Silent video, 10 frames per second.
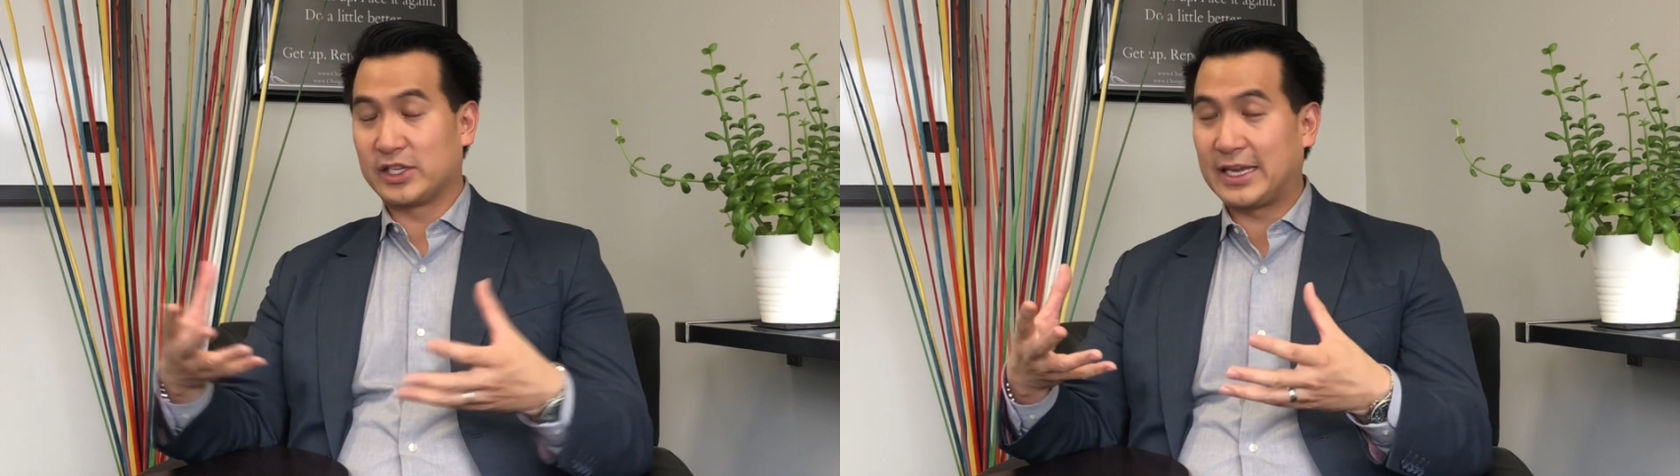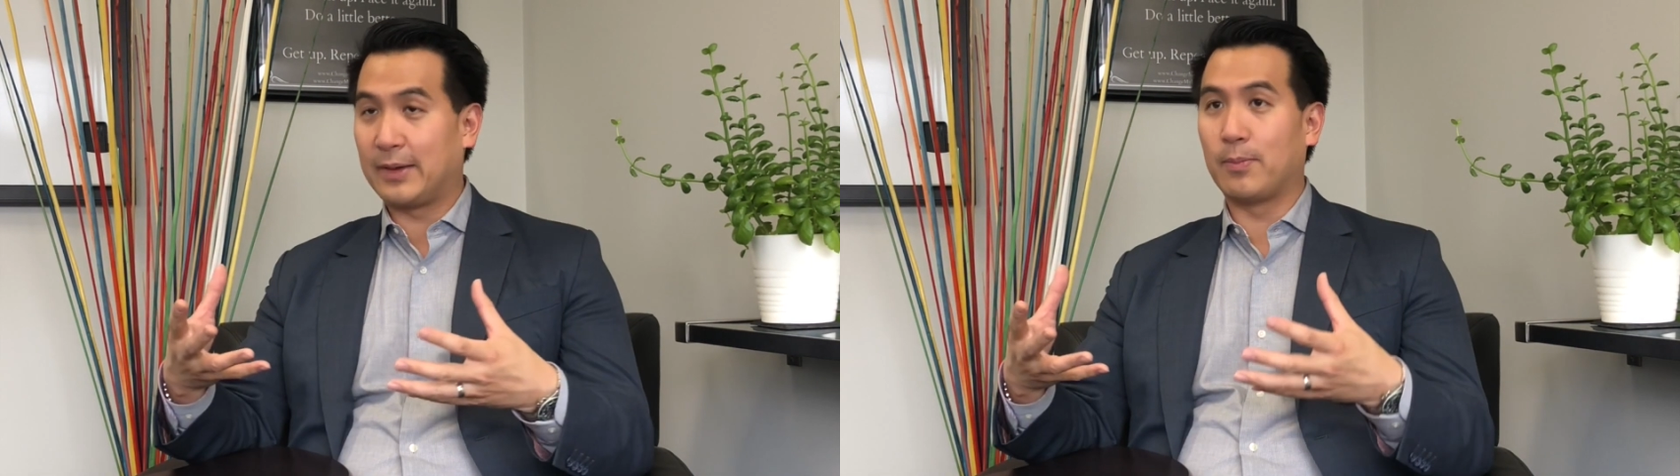
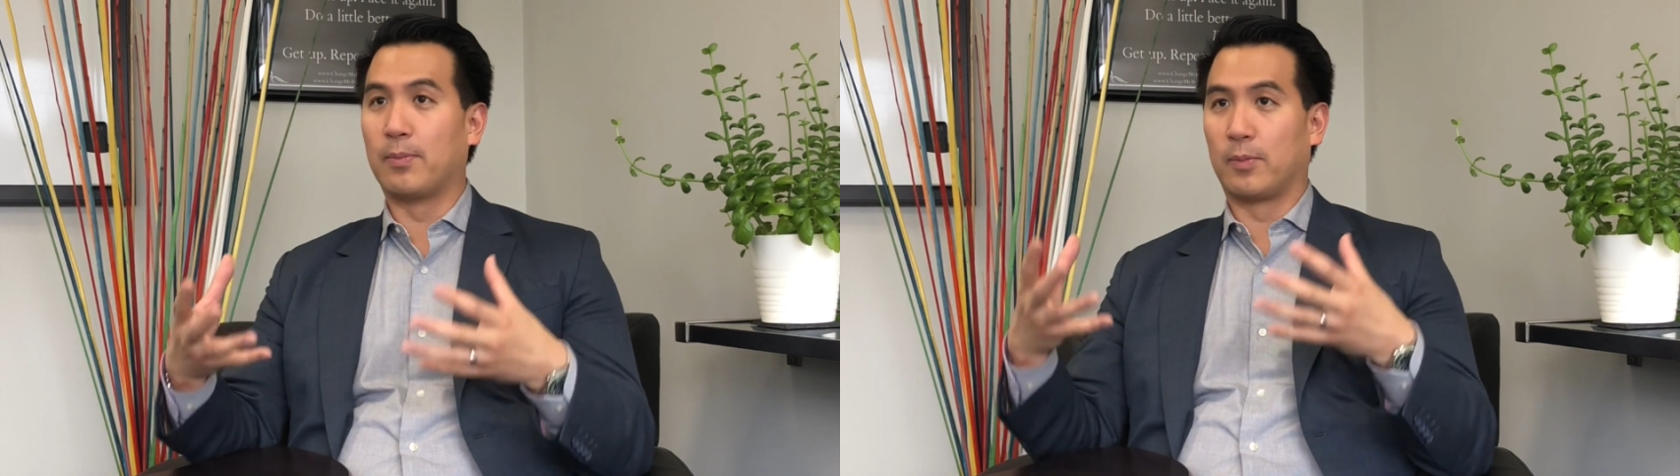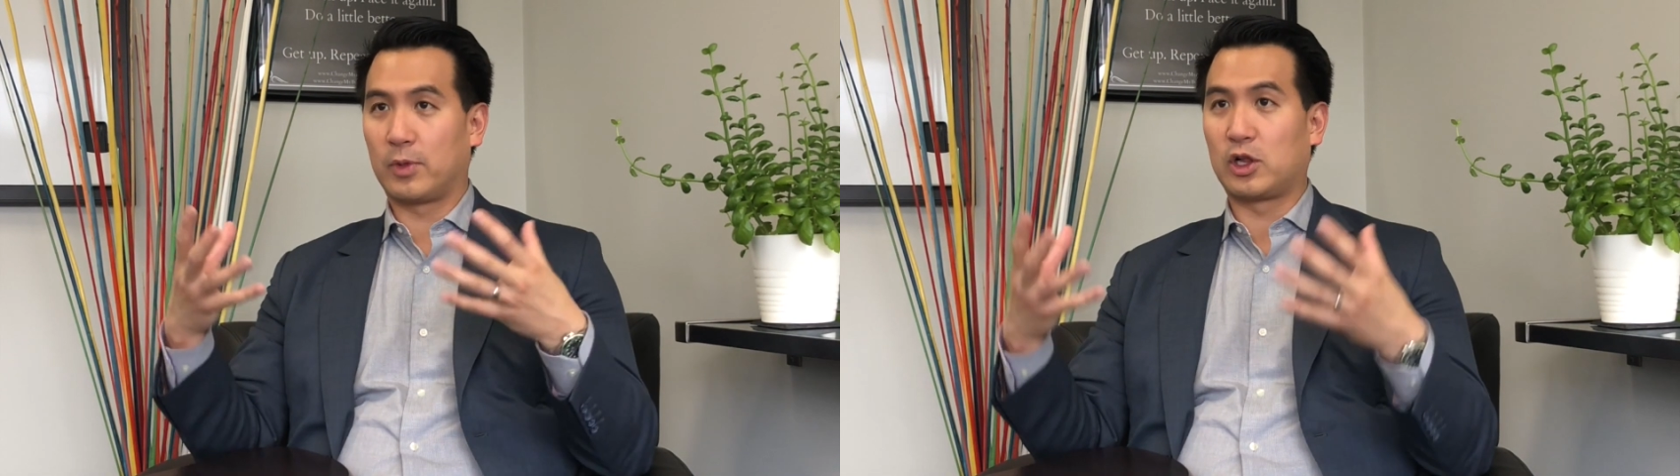
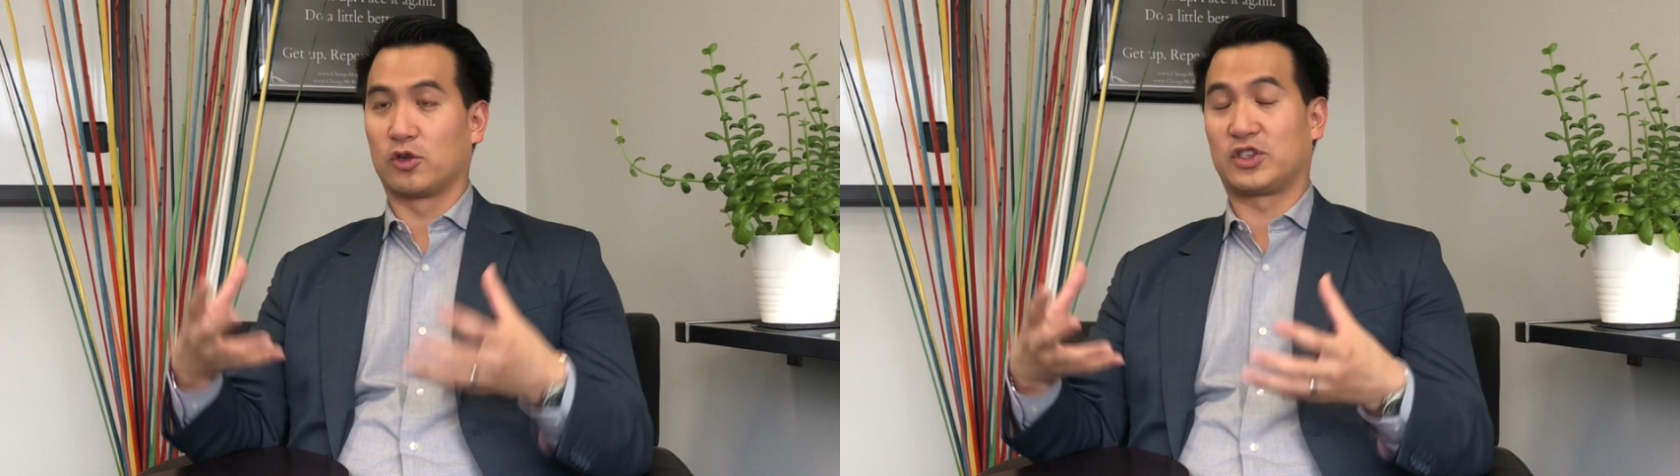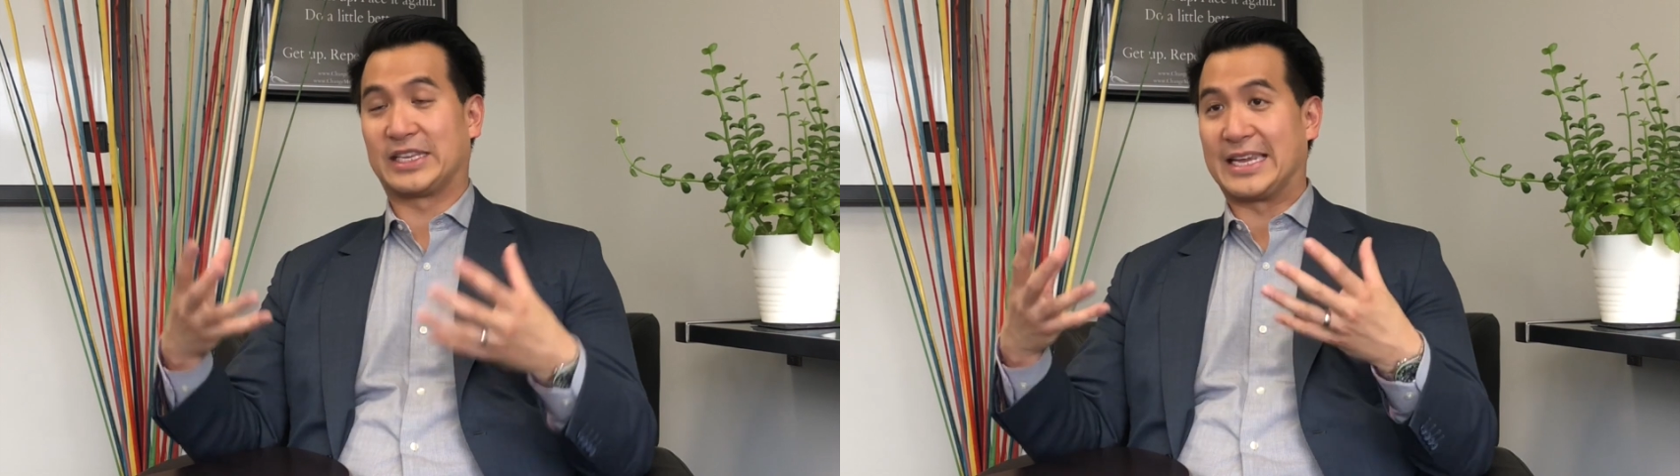team
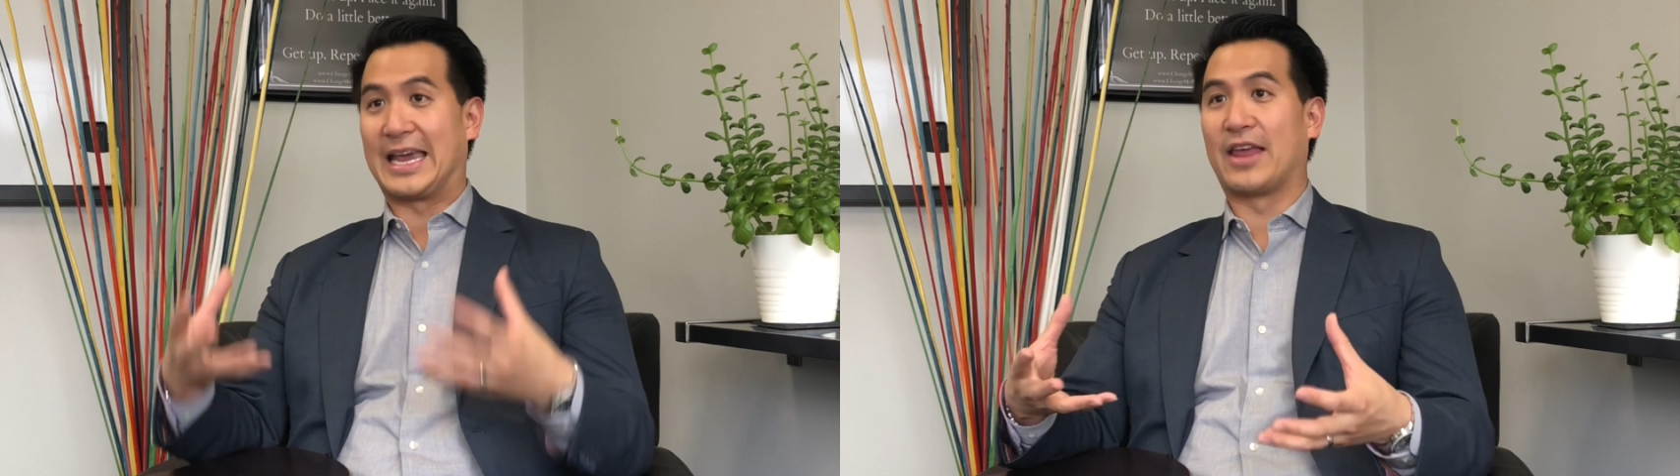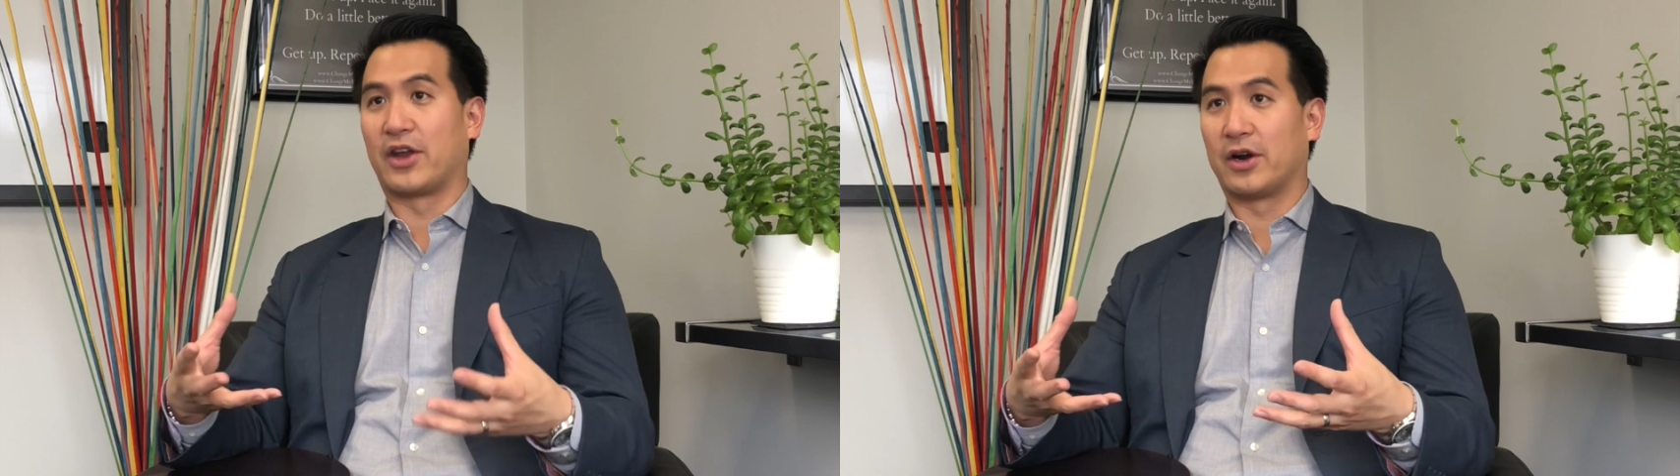closer
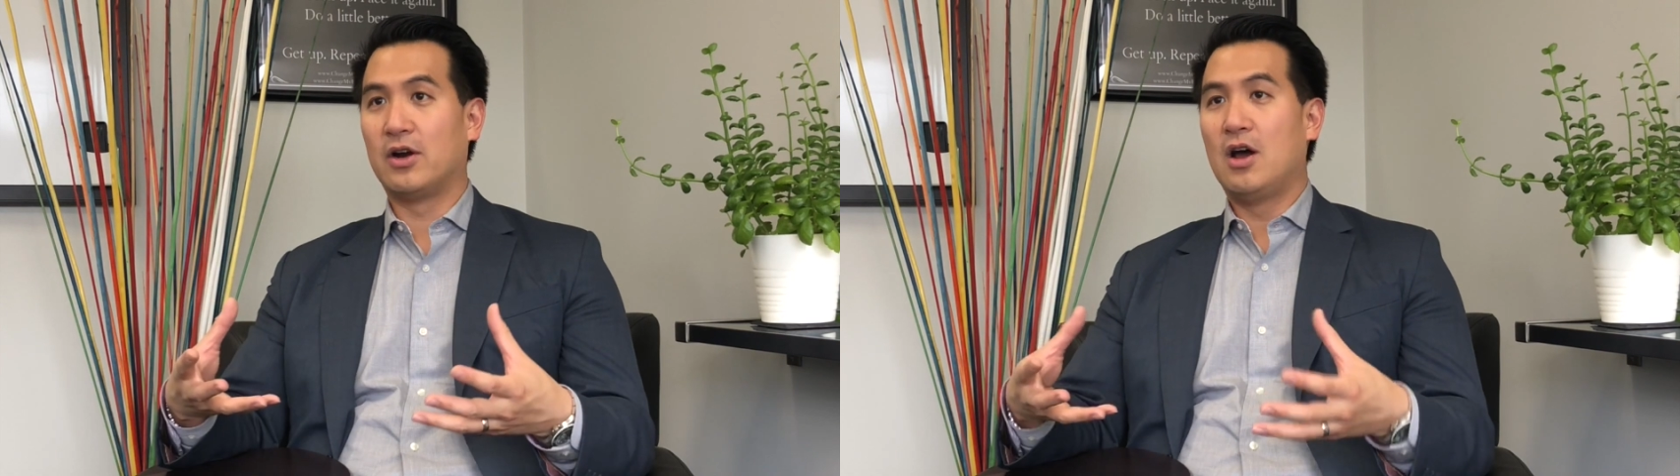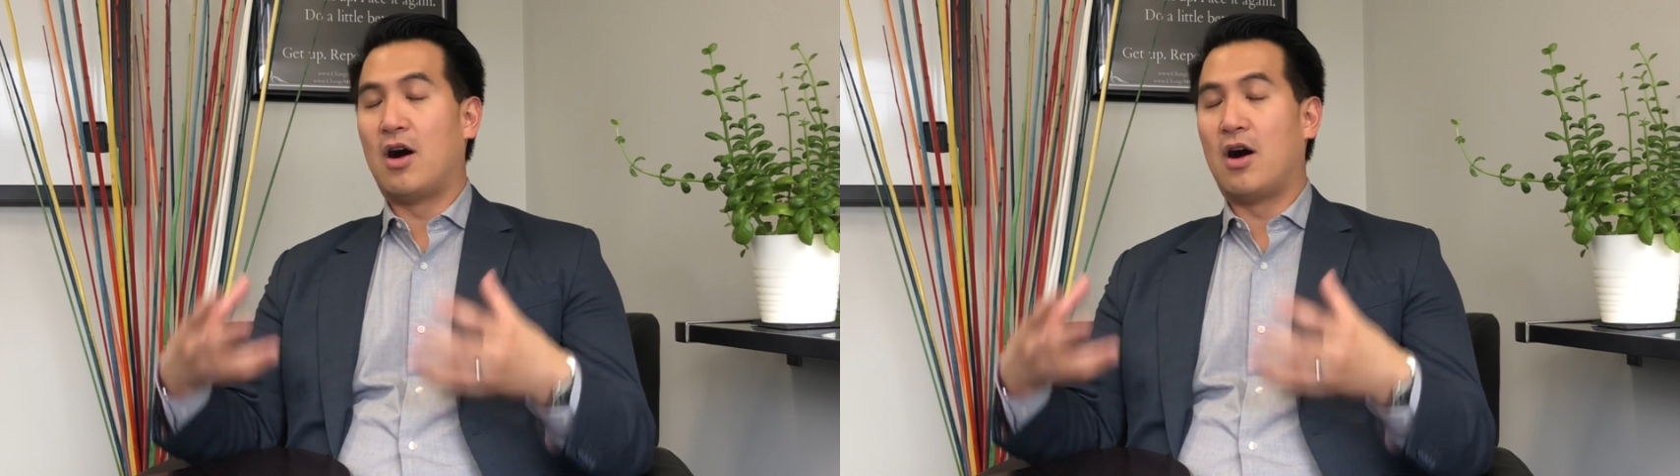together.